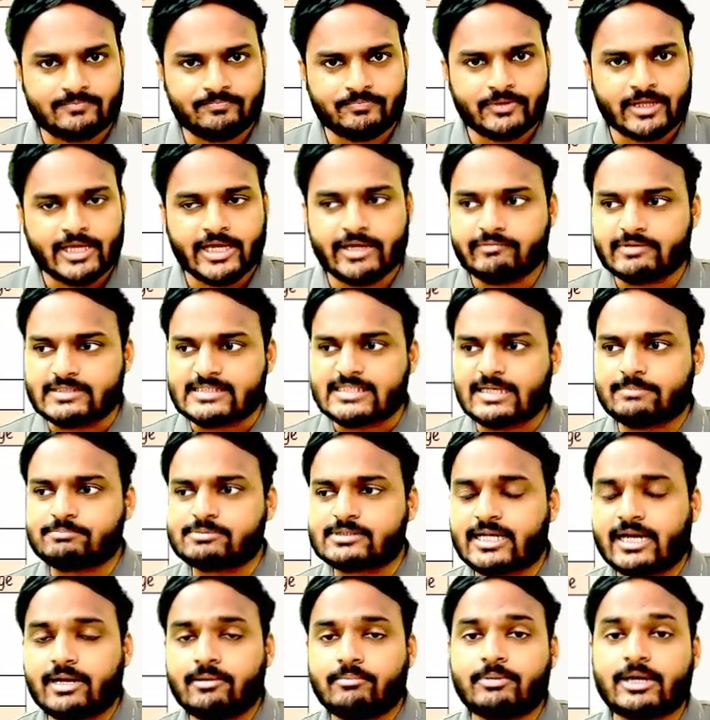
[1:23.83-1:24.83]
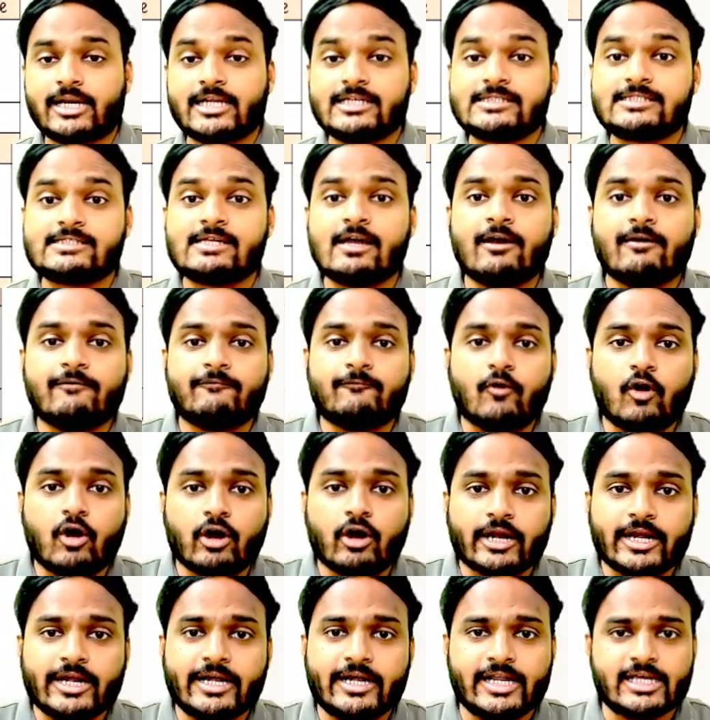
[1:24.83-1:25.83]
if a subscriber is
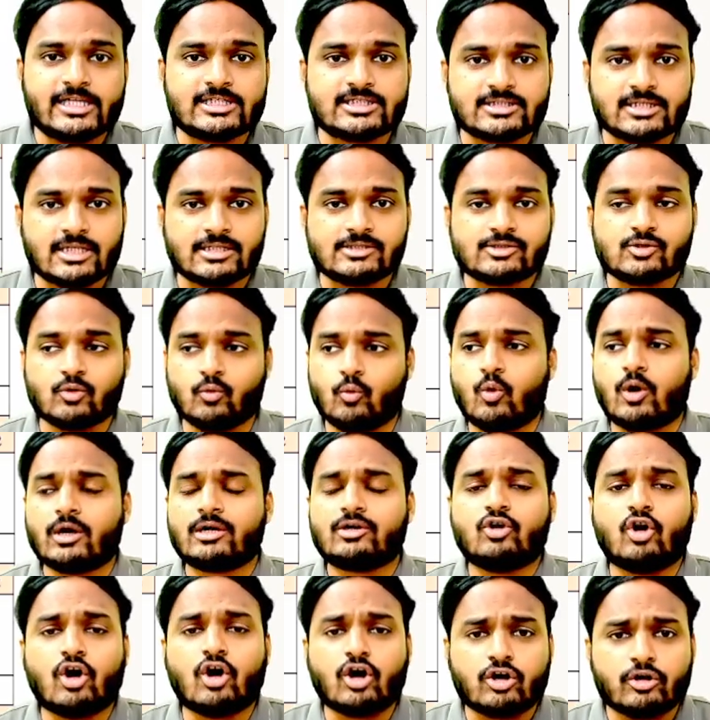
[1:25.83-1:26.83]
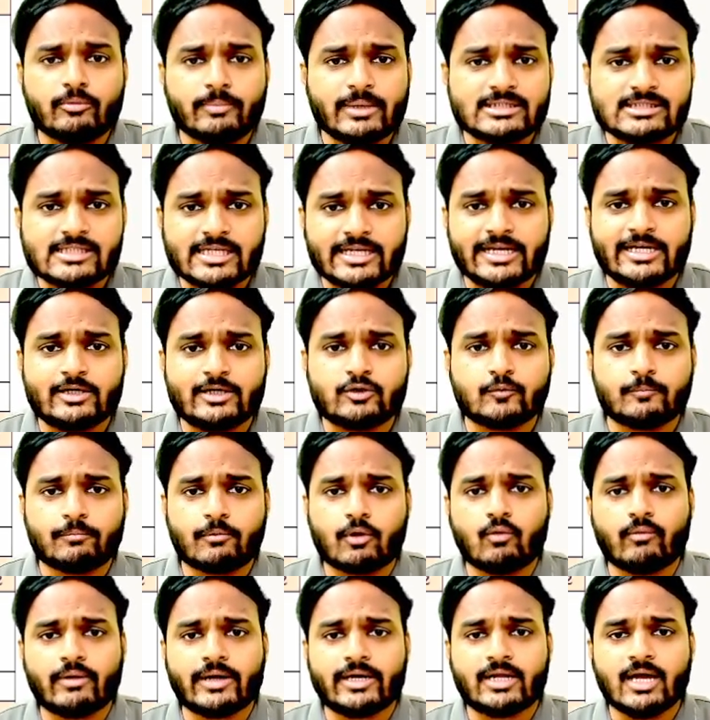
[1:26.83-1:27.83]
foreign national, so what documents he need to
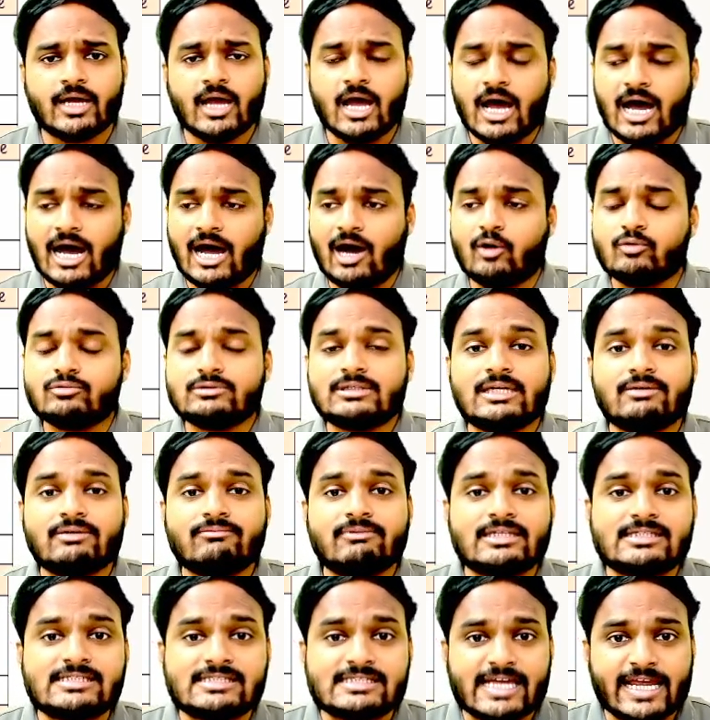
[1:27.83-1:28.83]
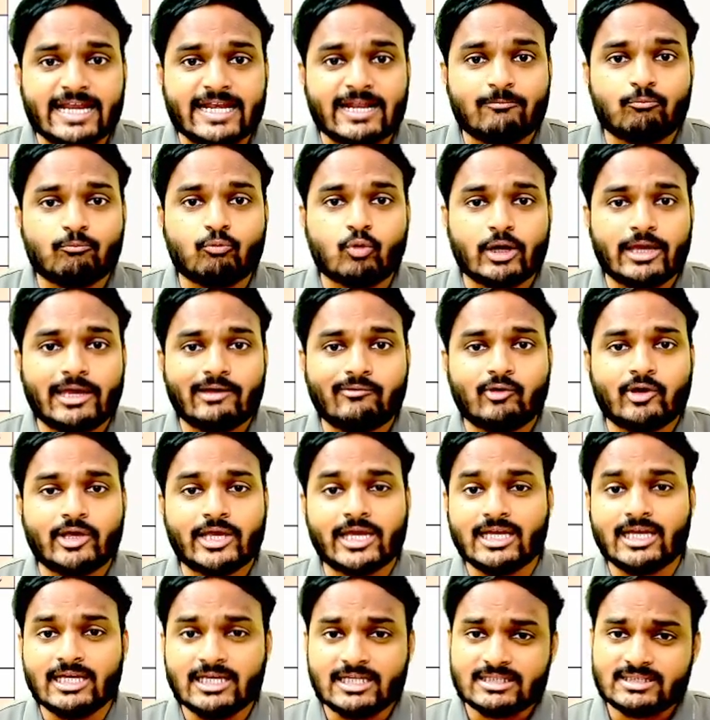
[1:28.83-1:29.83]
provide, how he will sign MOA,
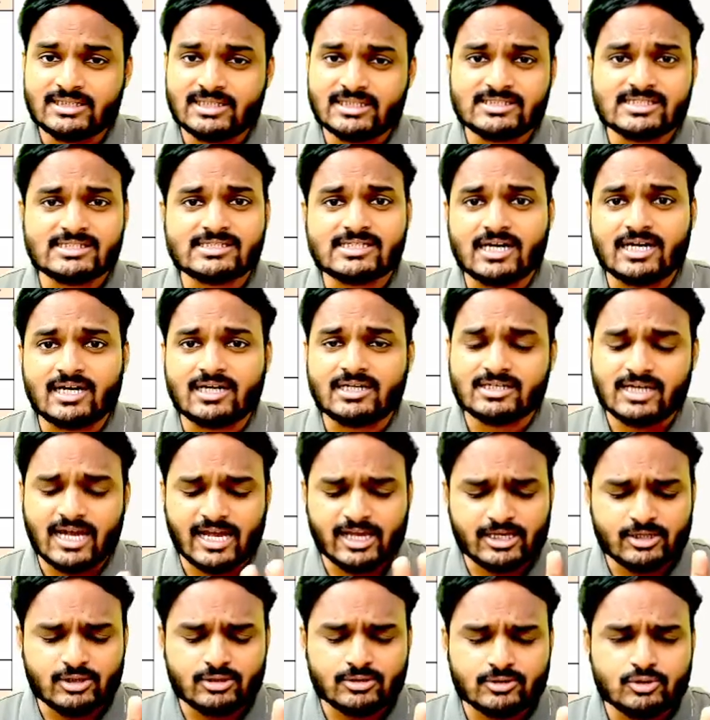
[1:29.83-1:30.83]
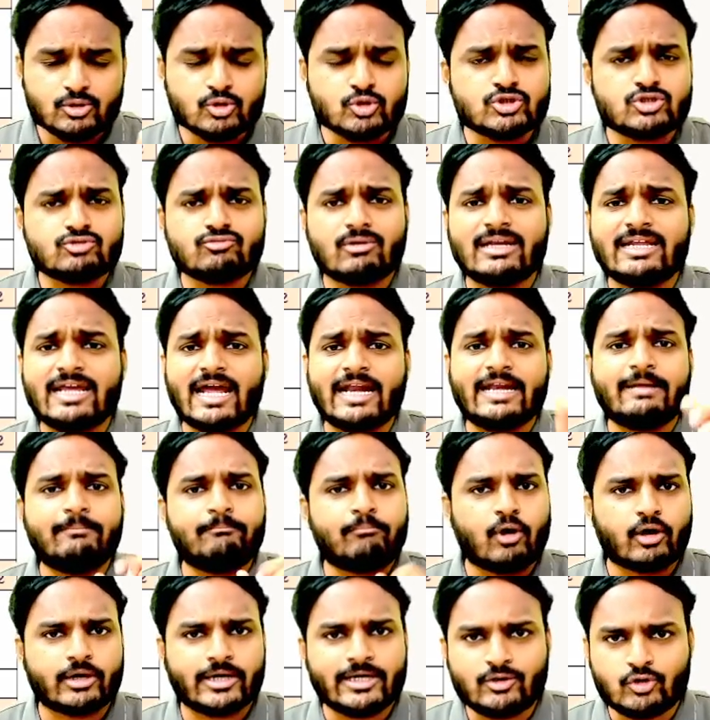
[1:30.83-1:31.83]
AOA, this is a usually an
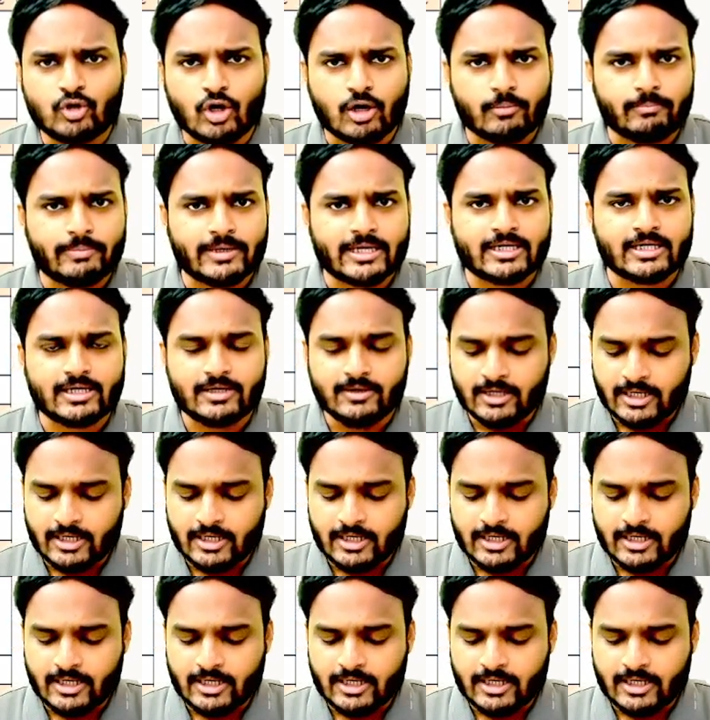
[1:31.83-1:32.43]
important topic.